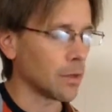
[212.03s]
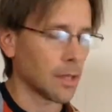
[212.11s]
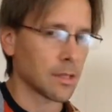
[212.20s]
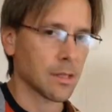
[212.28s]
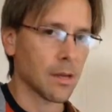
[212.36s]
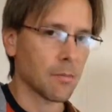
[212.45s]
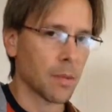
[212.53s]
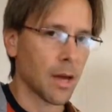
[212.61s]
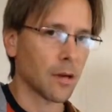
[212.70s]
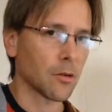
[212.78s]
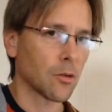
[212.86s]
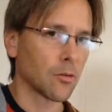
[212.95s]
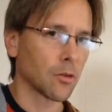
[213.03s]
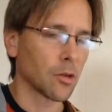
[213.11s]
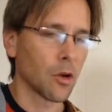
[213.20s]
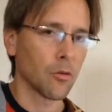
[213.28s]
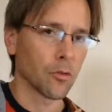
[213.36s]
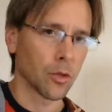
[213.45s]
that same pattern over
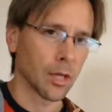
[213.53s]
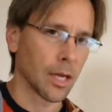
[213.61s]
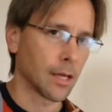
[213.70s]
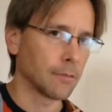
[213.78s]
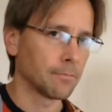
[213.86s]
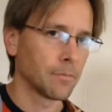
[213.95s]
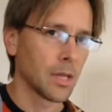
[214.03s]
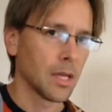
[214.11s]
and over again,